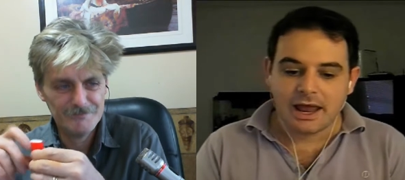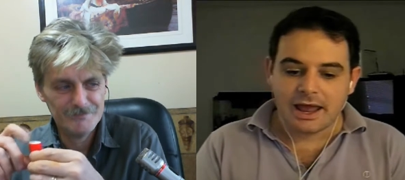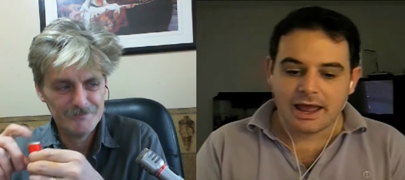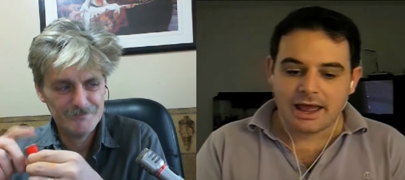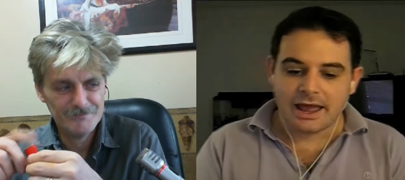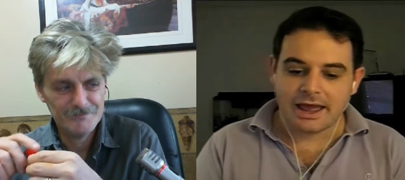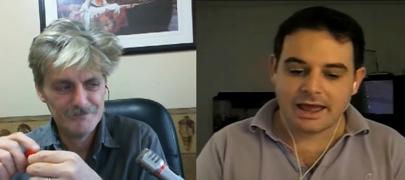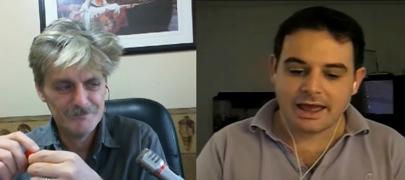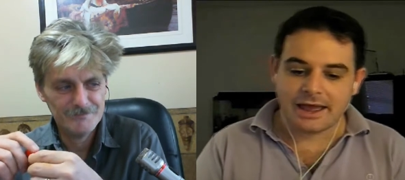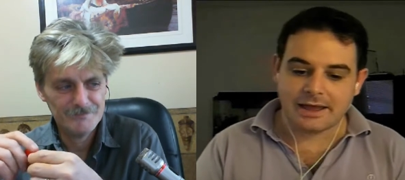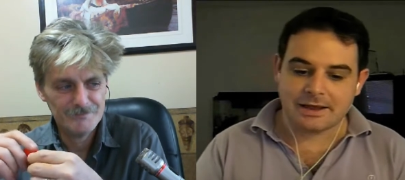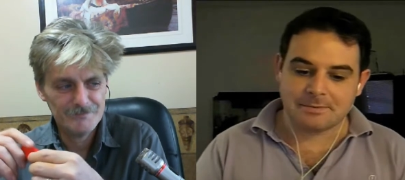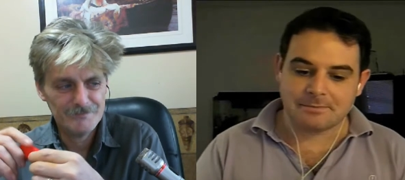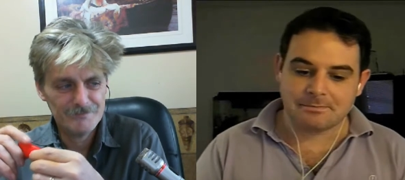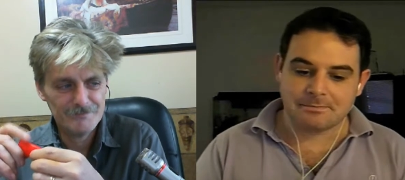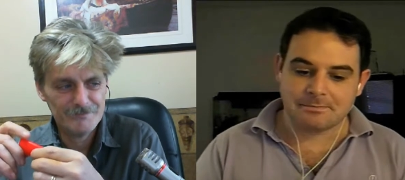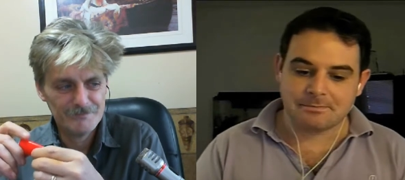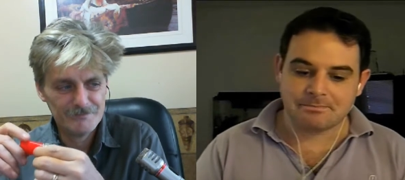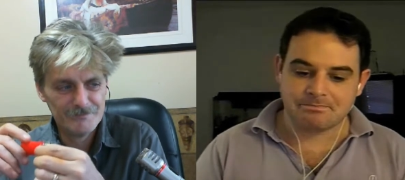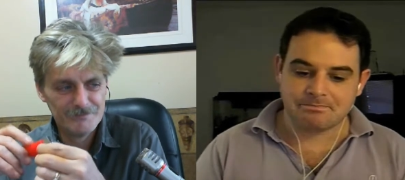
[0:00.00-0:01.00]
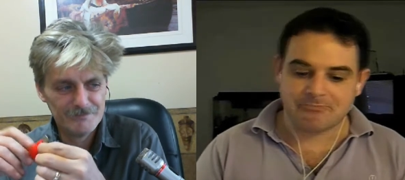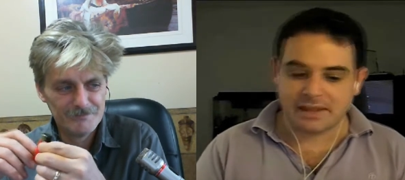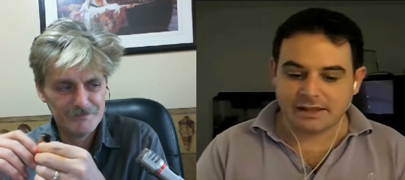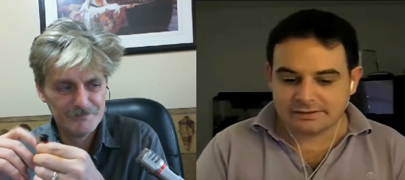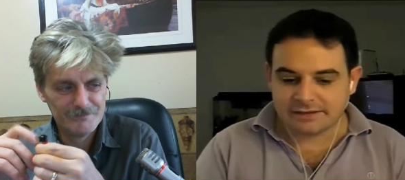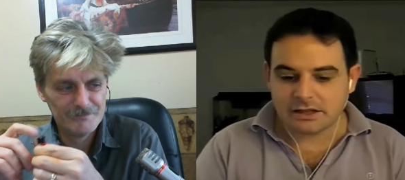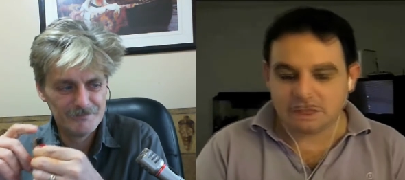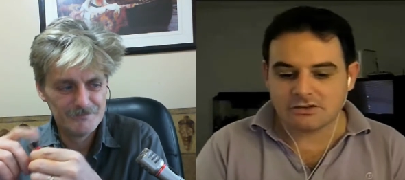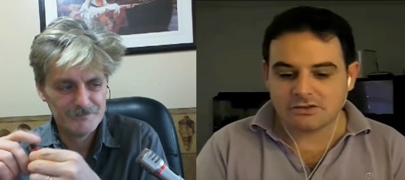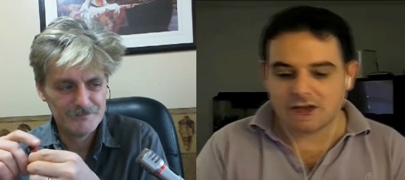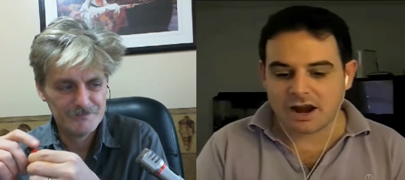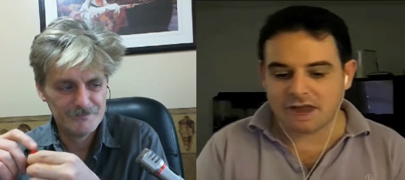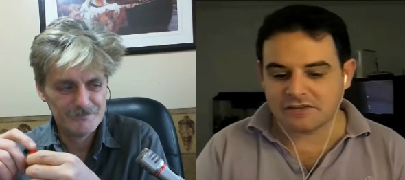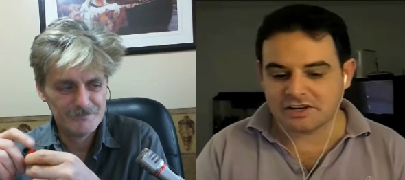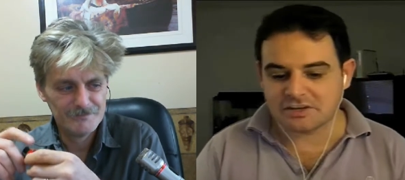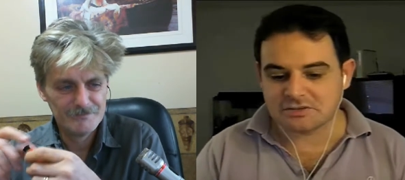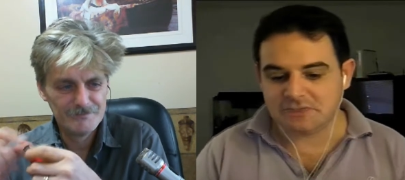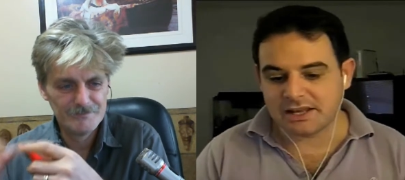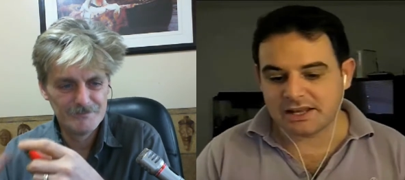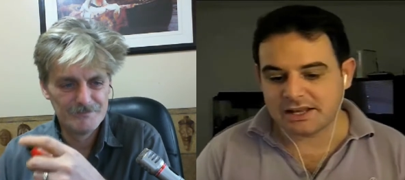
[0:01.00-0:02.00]
Speaker 1: Um, Intel
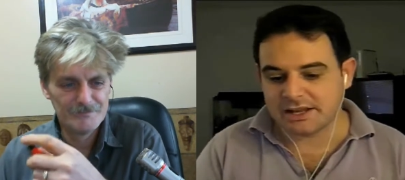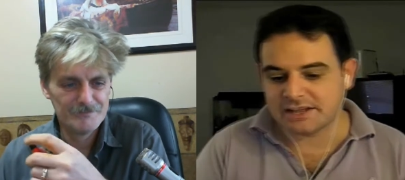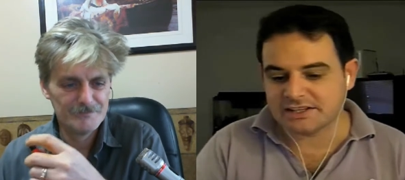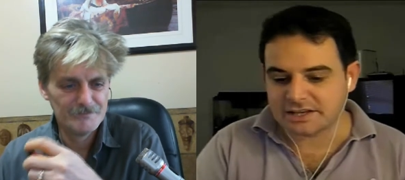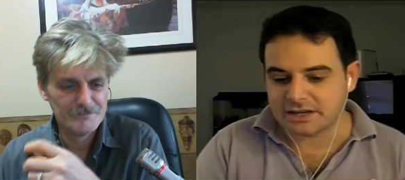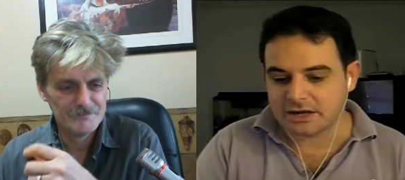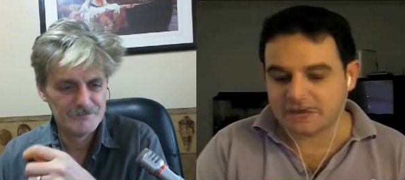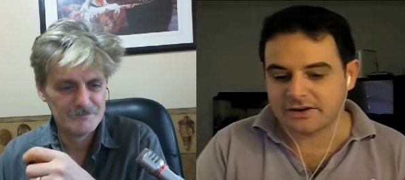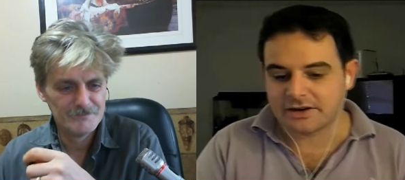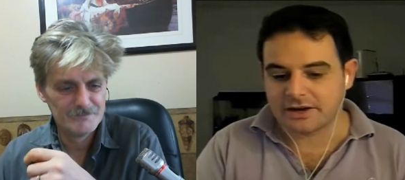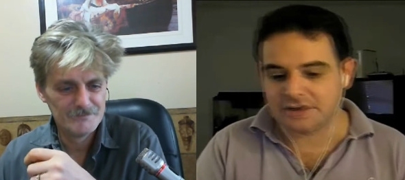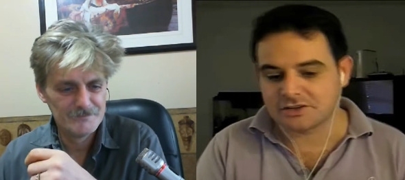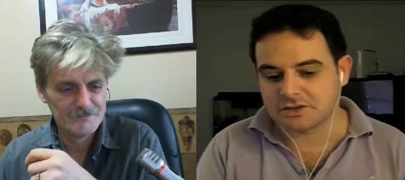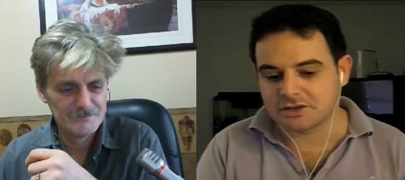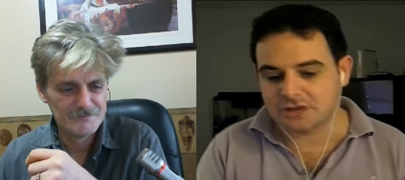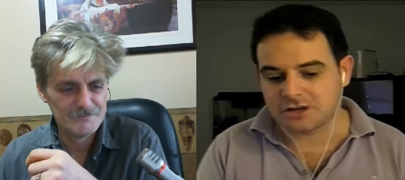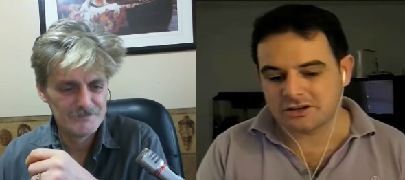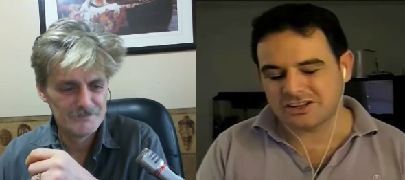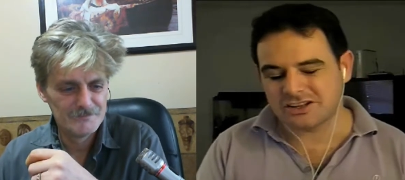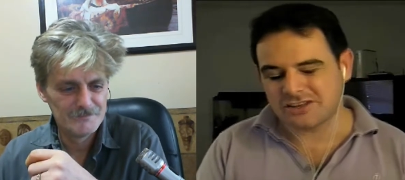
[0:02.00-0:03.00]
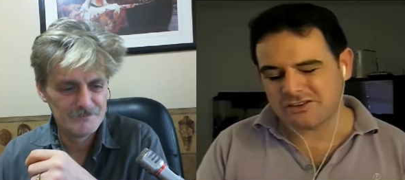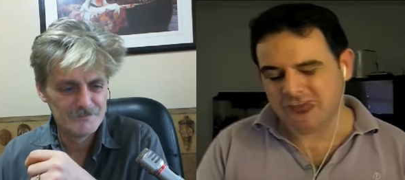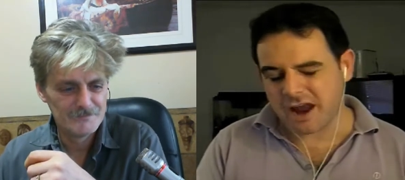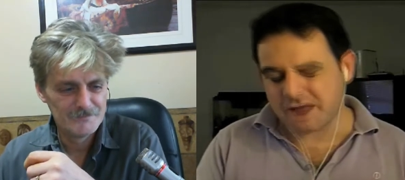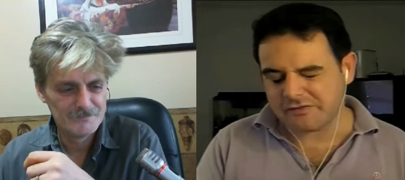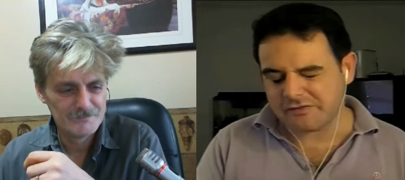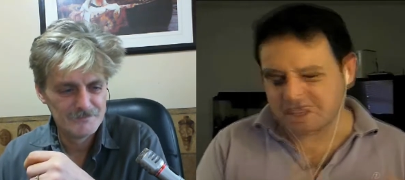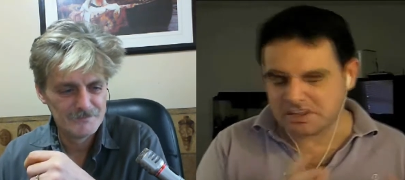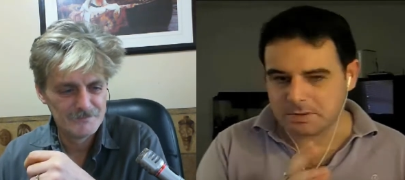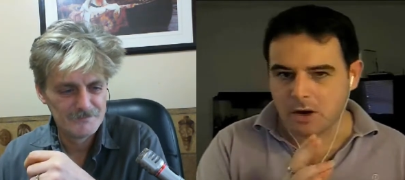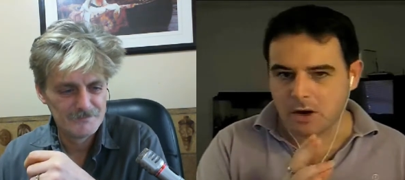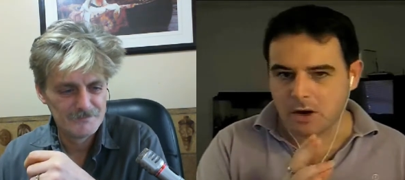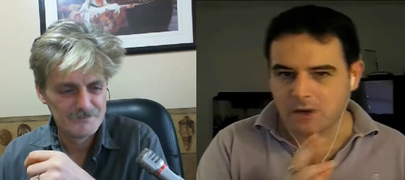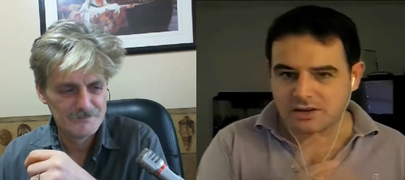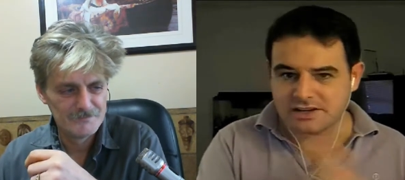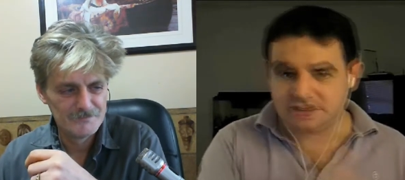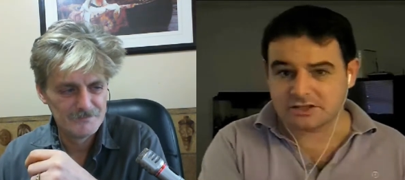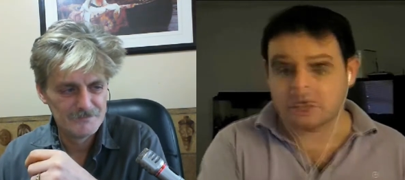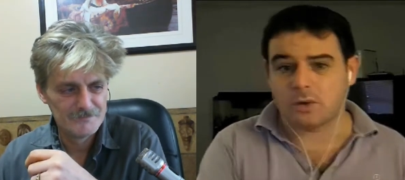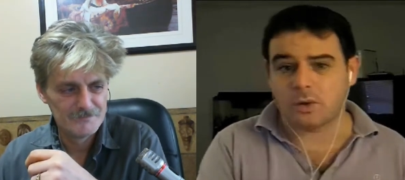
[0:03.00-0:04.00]
graphics media accelerator, so the, the graphics power
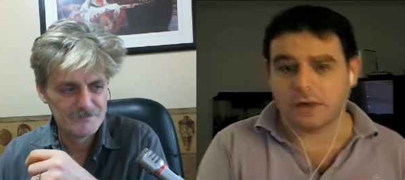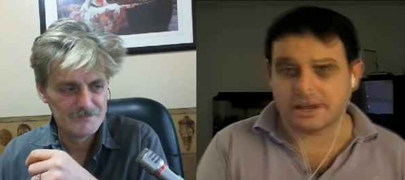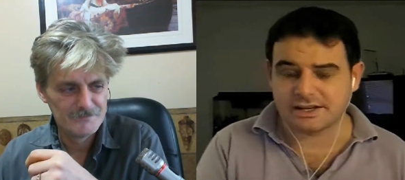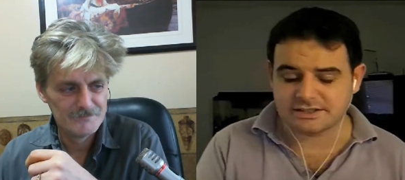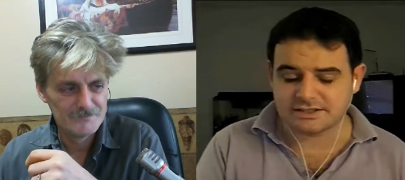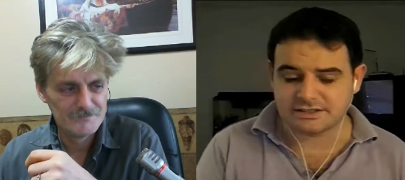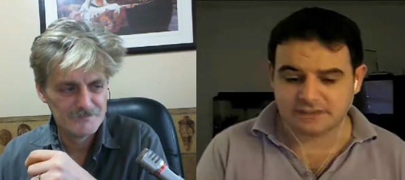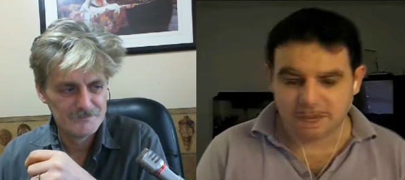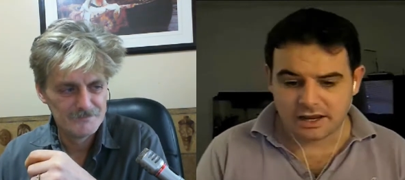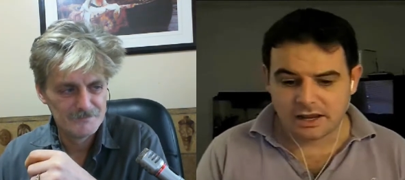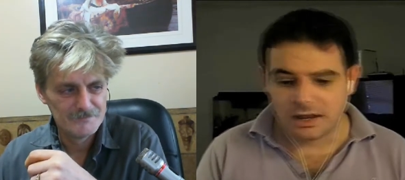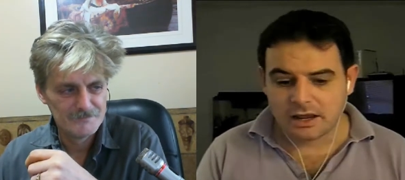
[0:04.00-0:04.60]
isn't quite as